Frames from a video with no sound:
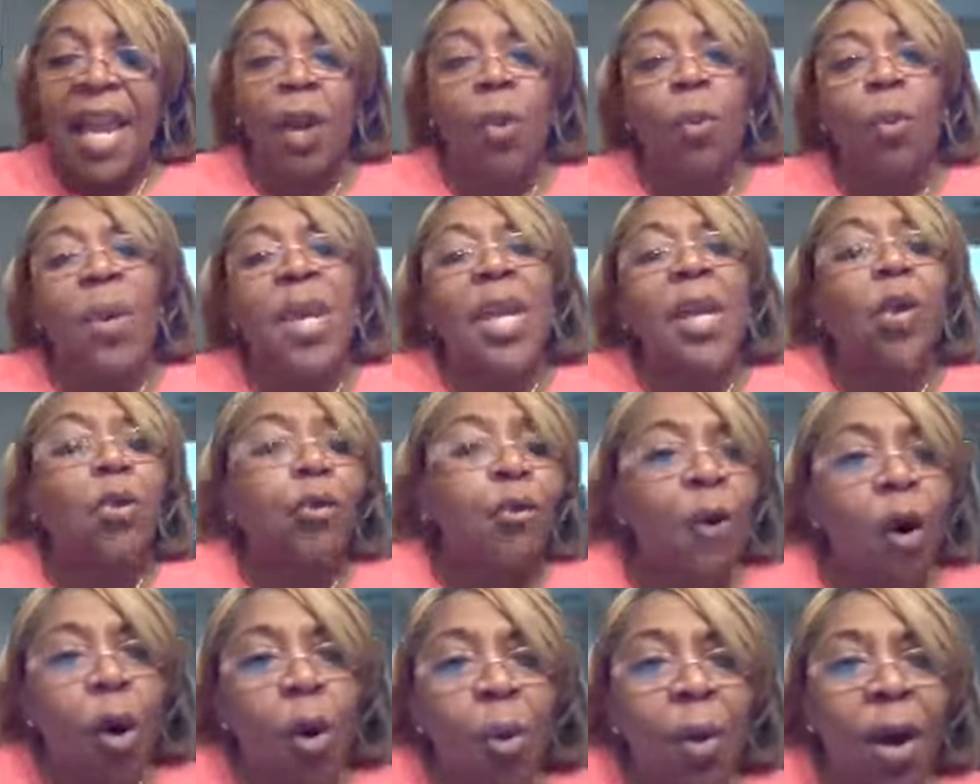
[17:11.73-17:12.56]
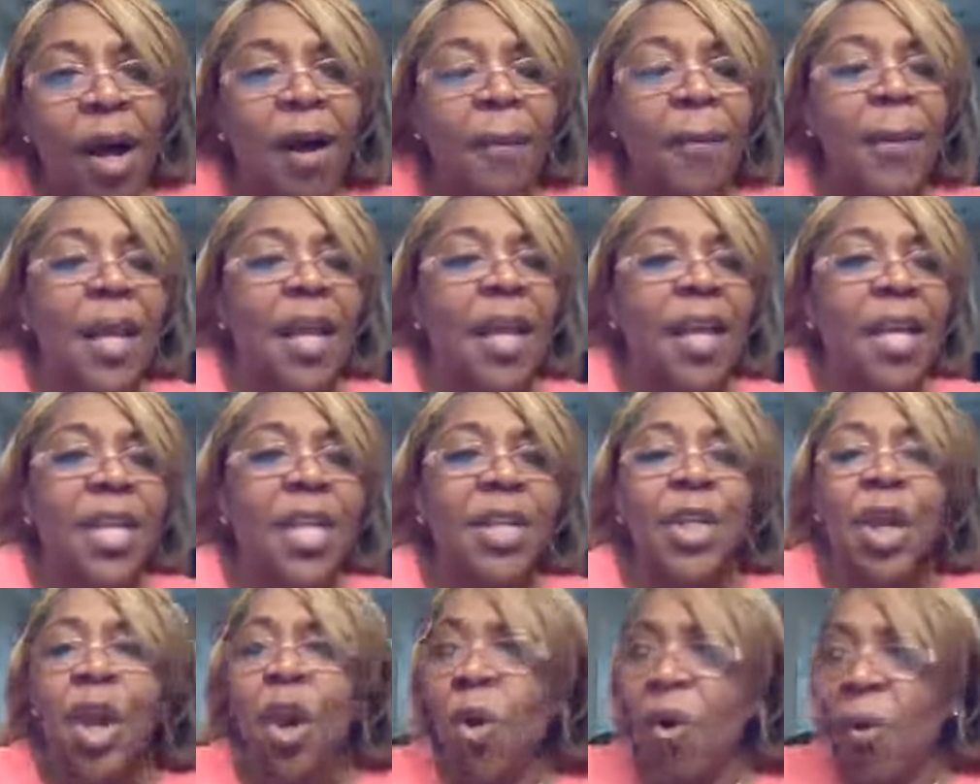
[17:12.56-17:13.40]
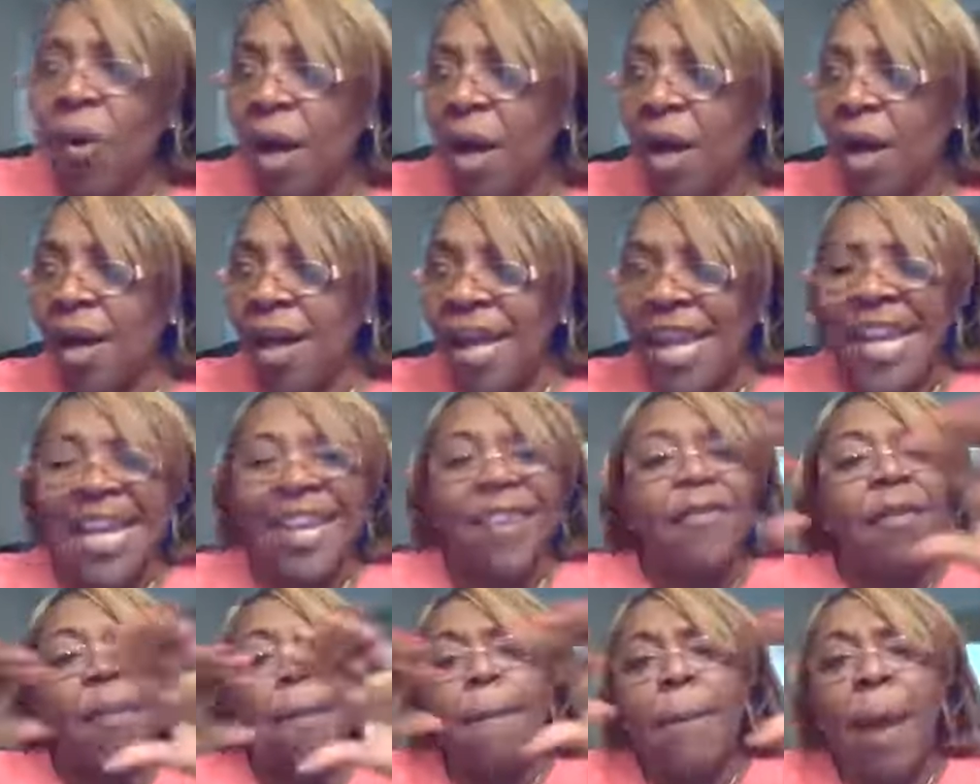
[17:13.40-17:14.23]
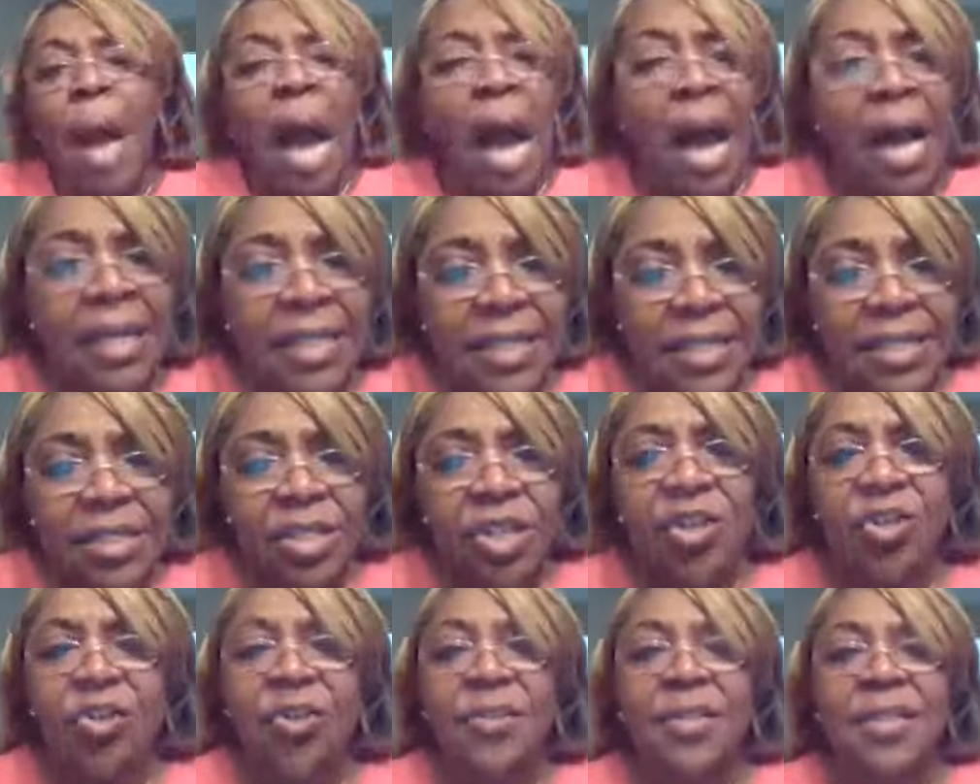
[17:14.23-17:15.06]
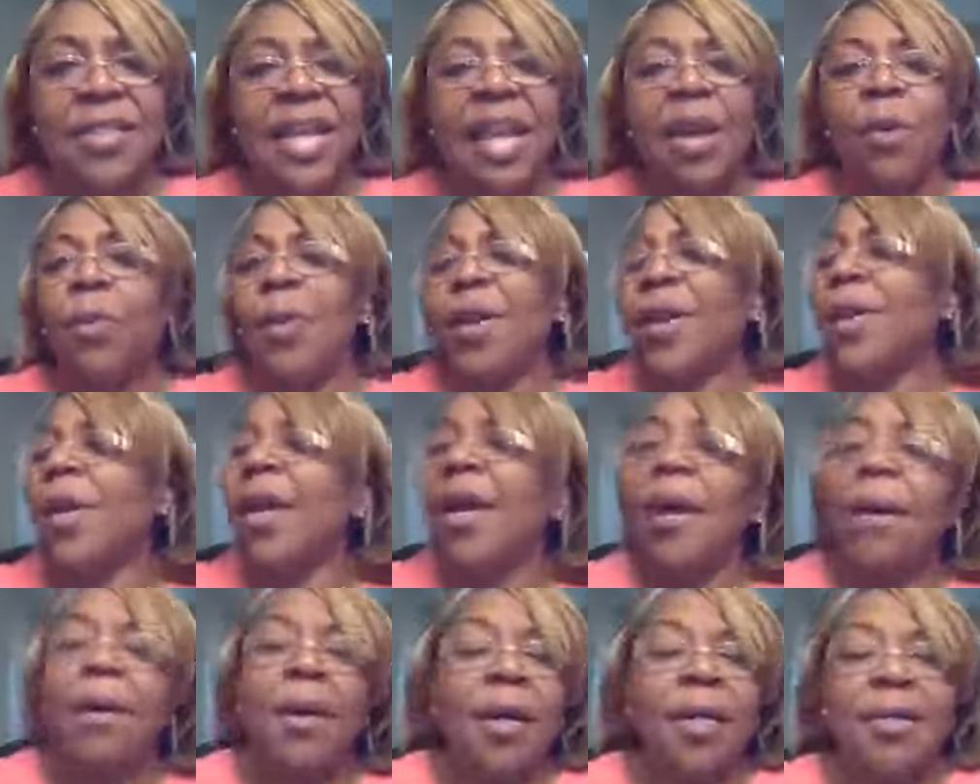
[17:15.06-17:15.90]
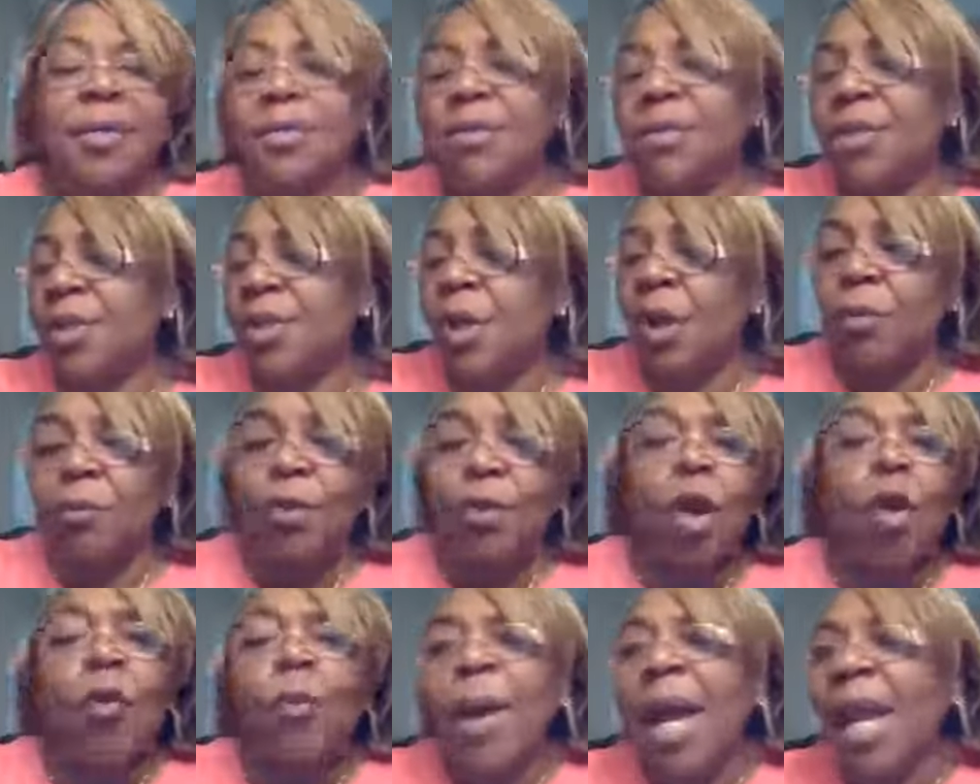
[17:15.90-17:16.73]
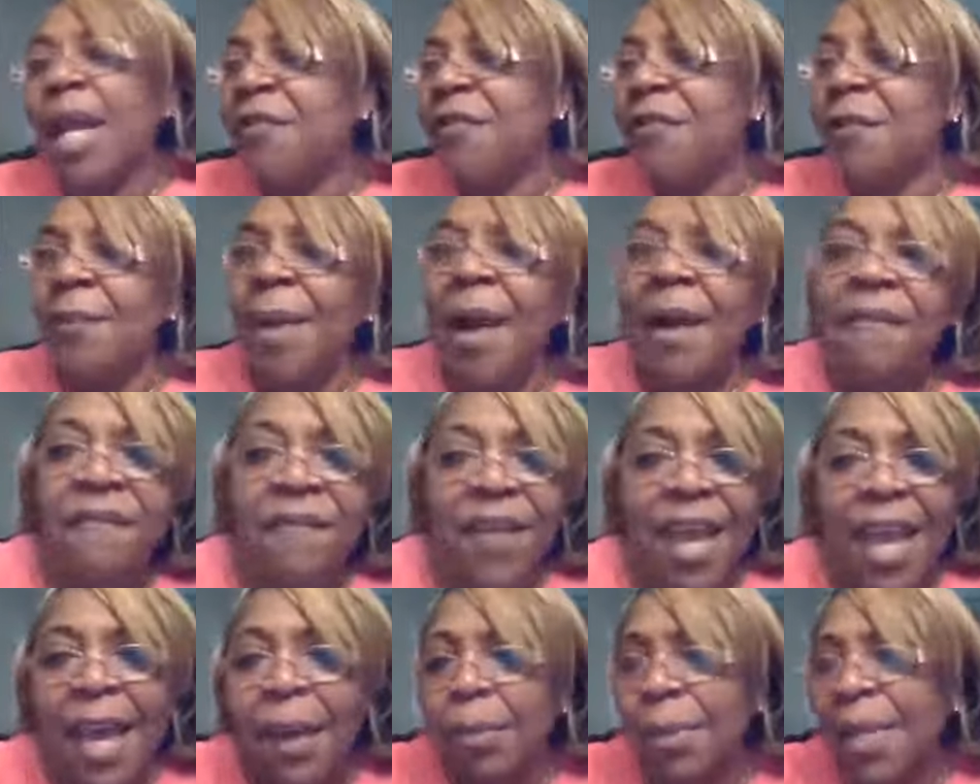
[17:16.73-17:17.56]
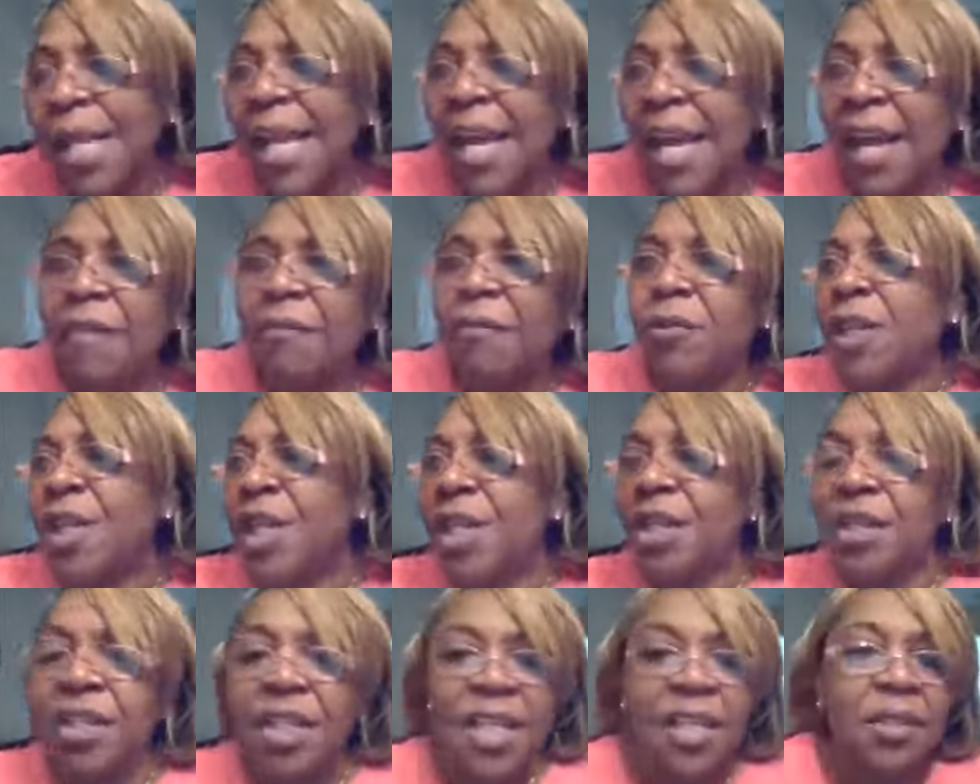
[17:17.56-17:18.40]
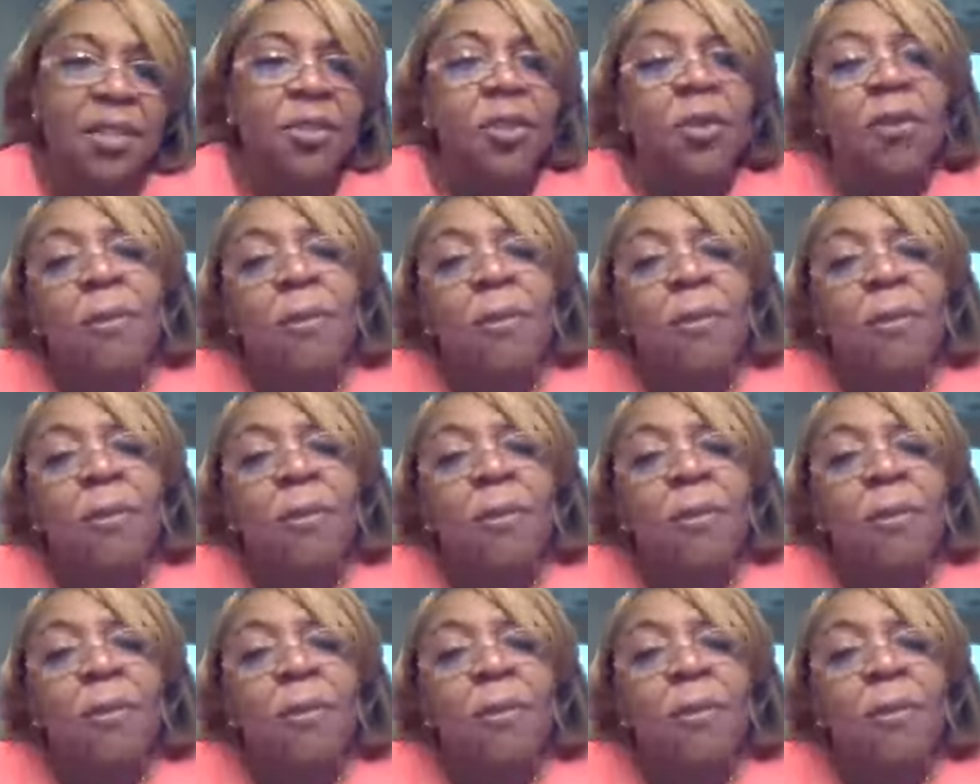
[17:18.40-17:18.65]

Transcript: And we grow up, you know, uh, in the box, you understand, where, uh, you know, nobody from our family ever did this.